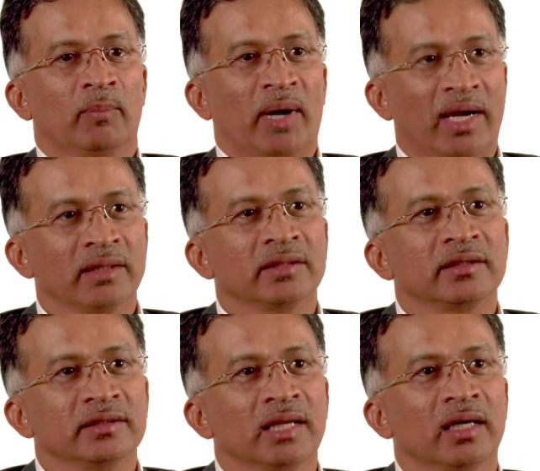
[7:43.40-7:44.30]

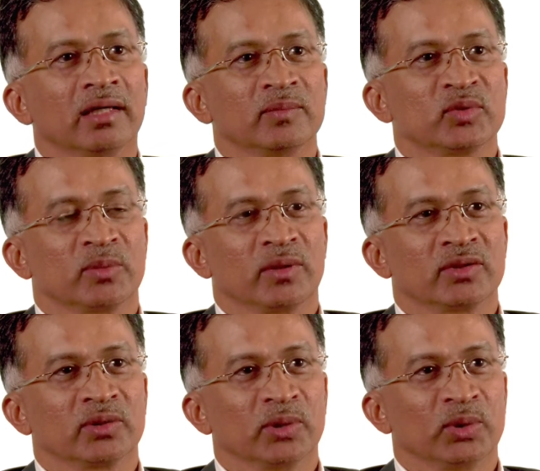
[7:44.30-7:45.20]
piloted some of the
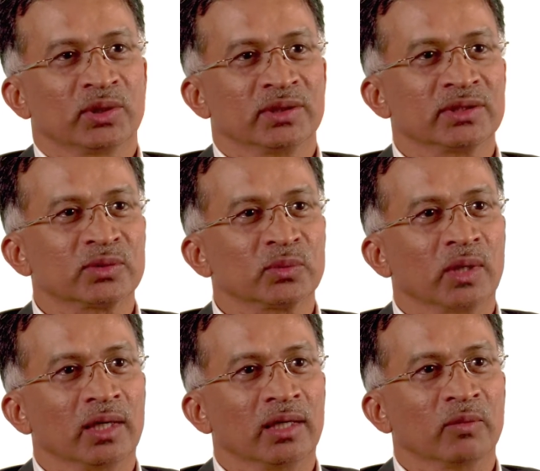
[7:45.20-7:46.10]
solutions,
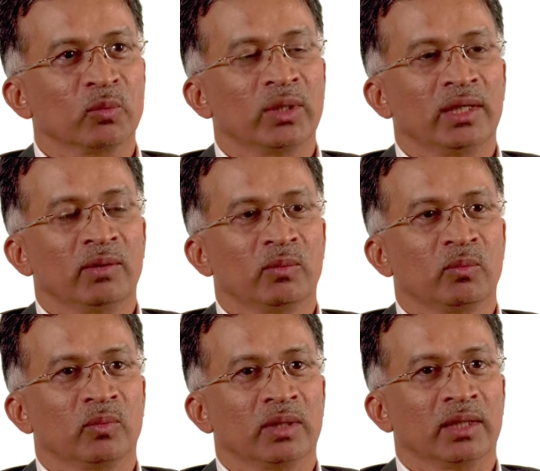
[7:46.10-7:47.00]
we,
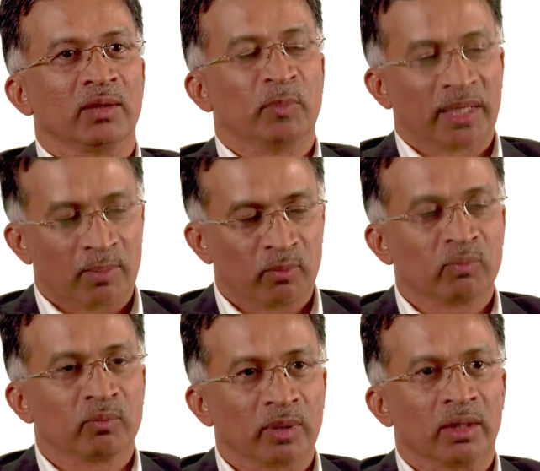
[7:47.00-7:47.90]
it became
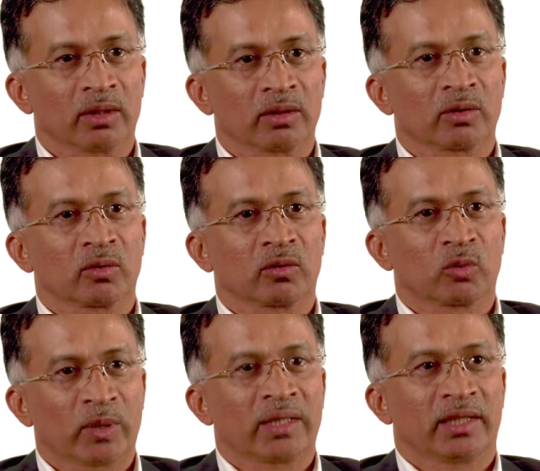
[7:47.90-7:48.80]

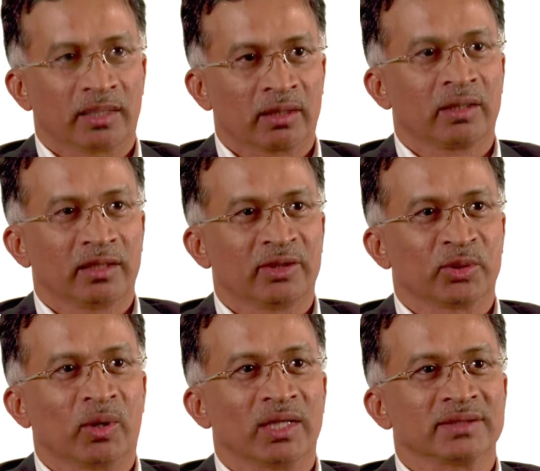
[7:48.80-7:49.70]
quickly clear
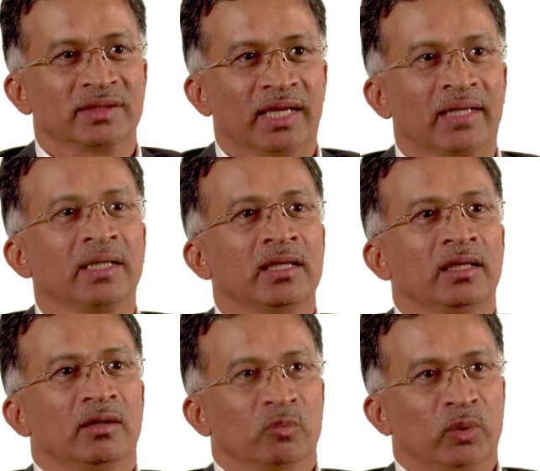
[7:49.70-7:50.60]
to us that
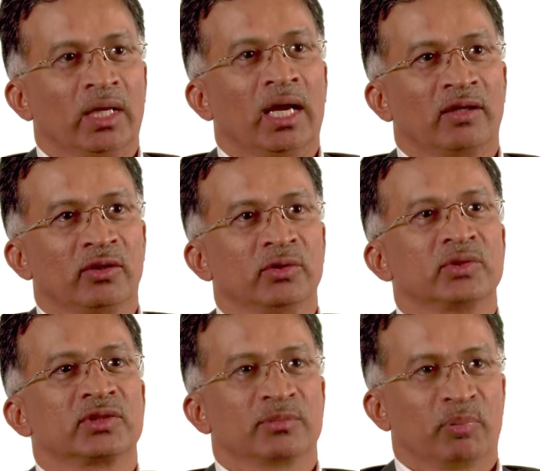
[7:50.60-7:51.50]
we had to
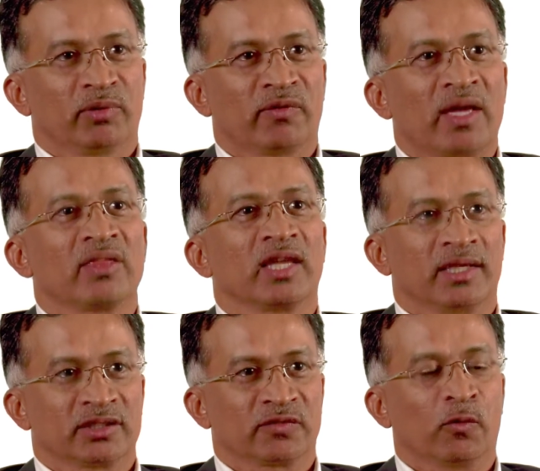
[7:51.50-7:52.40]
simplify
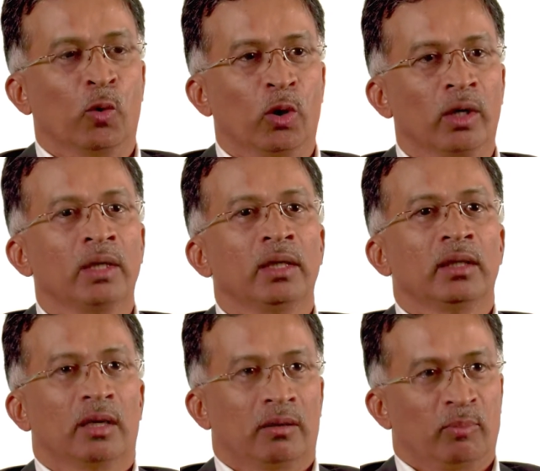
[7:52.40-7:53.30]
things for
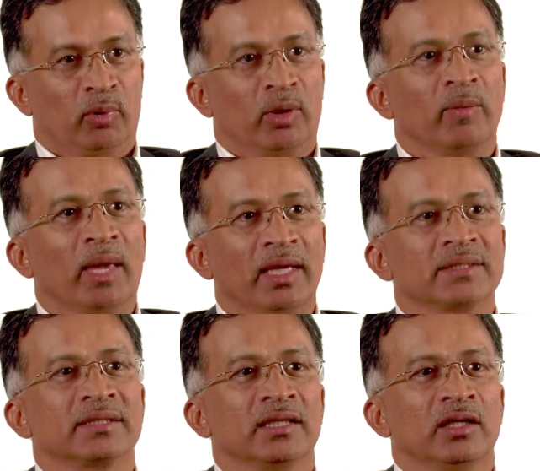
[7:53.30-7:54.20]
our employee
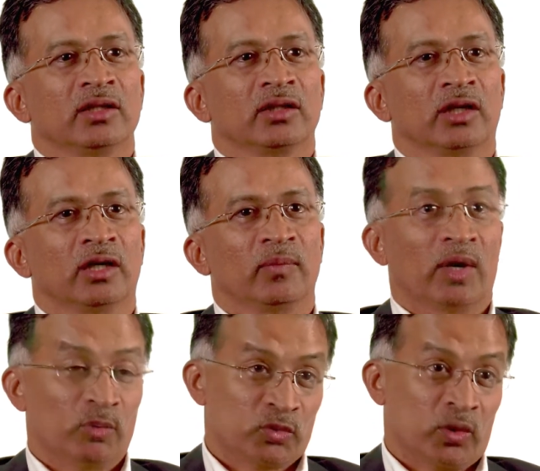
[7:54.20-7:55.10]
base. Uh,
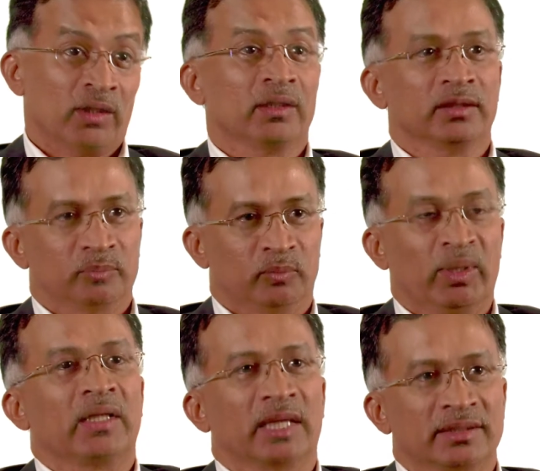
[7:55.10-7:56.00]
that was one of the
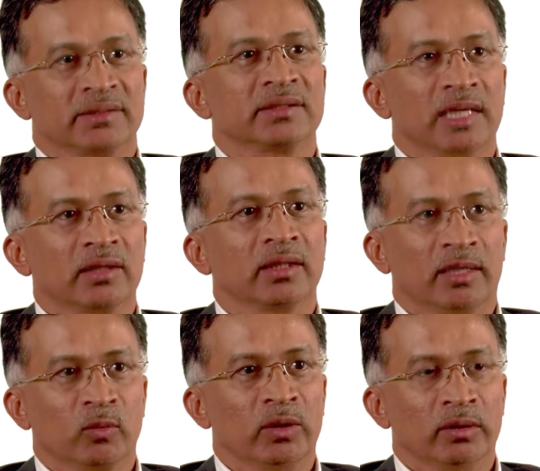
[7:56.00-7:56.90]
big lessons that,
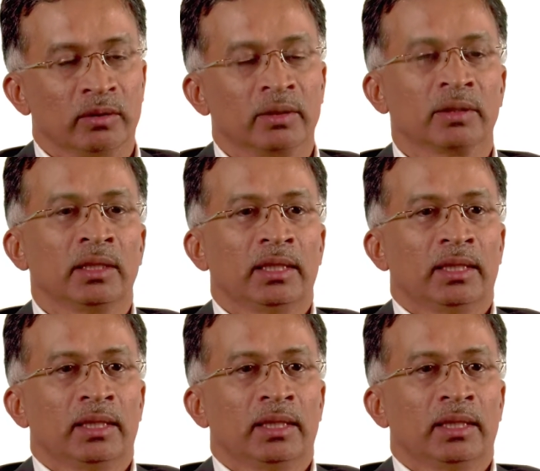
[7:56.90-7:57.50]
that we learned.